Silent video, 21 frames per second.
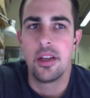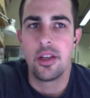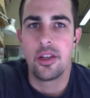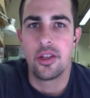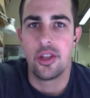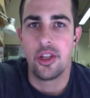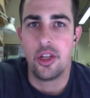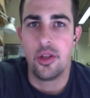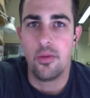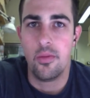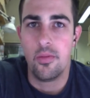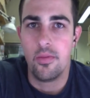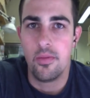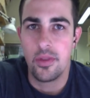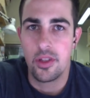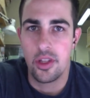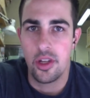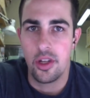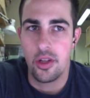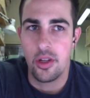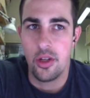So
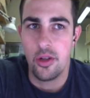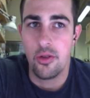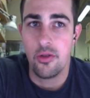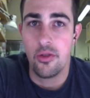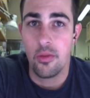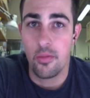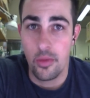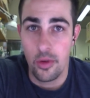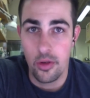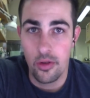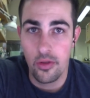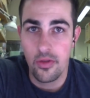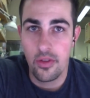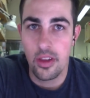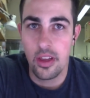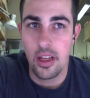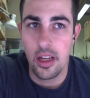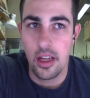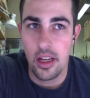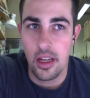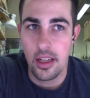you remove
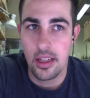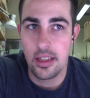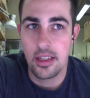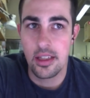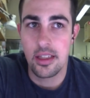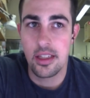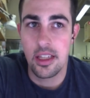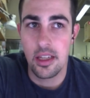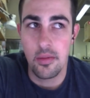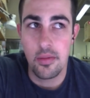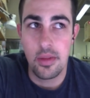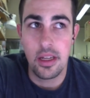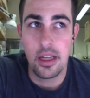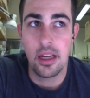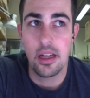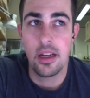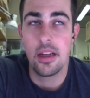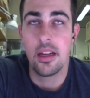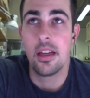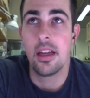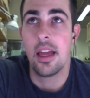the
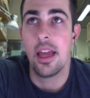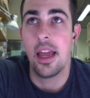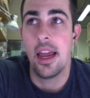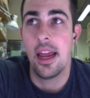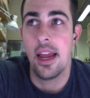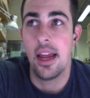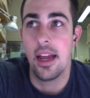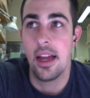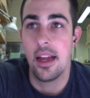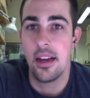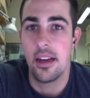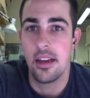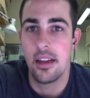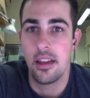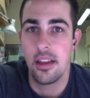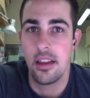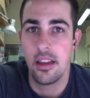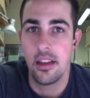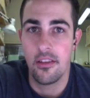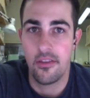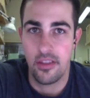tibia and
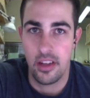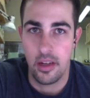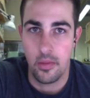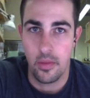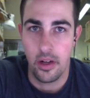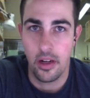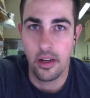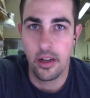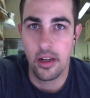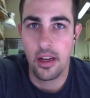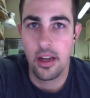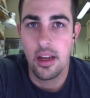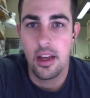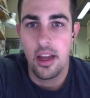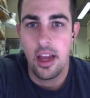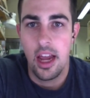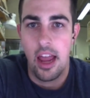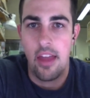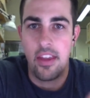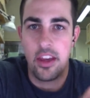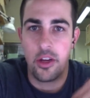the femur,
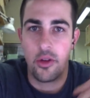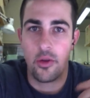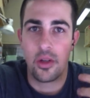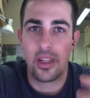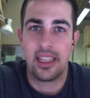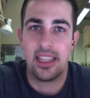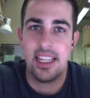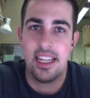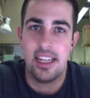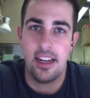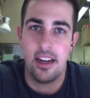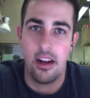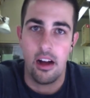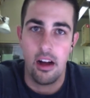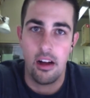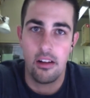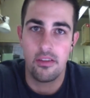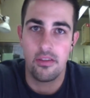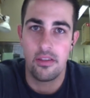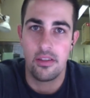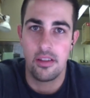and then you clean it
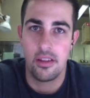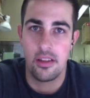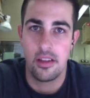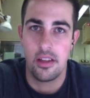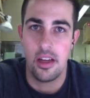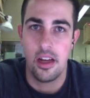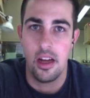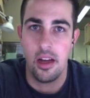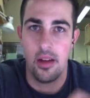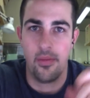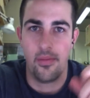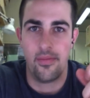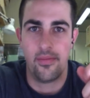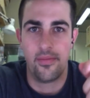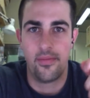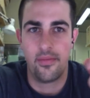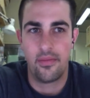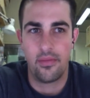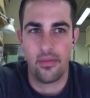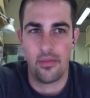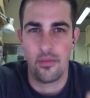off
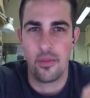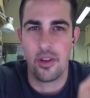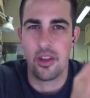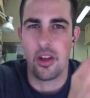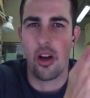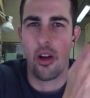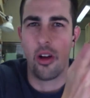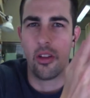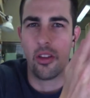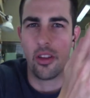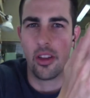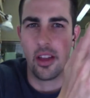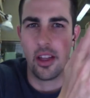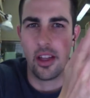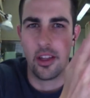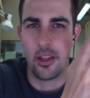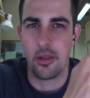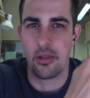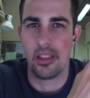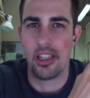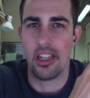
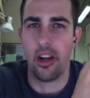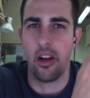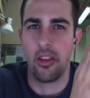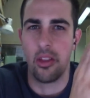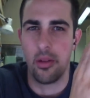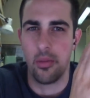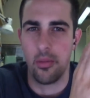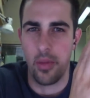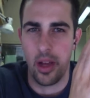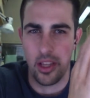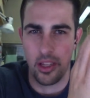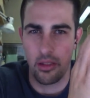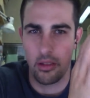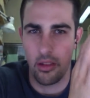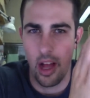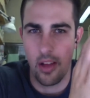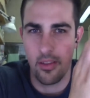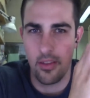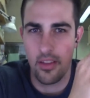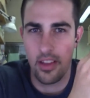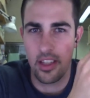you clean all the muscle
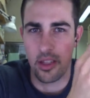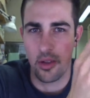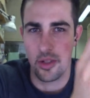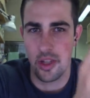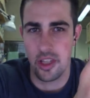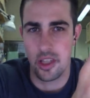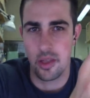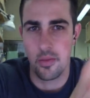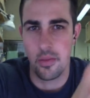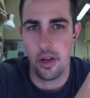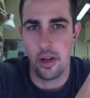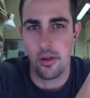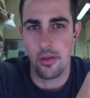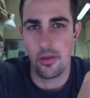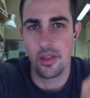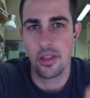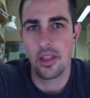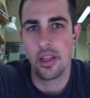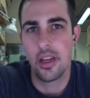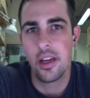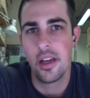off of it, so it's just the
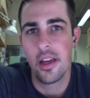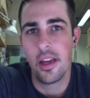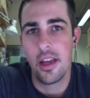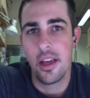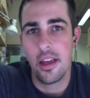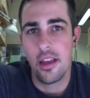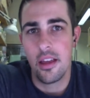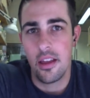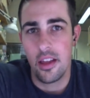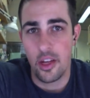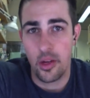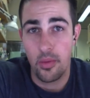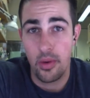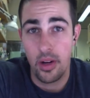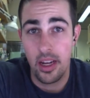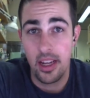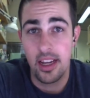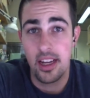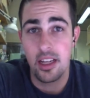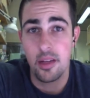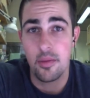bones, and you
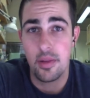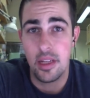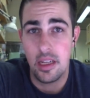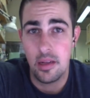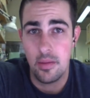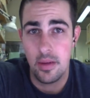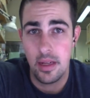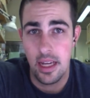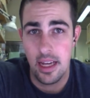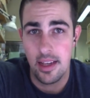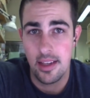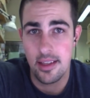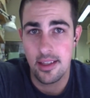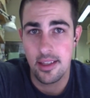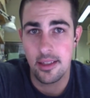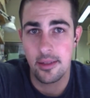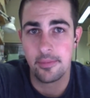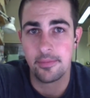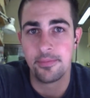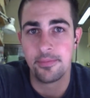put it into PBS.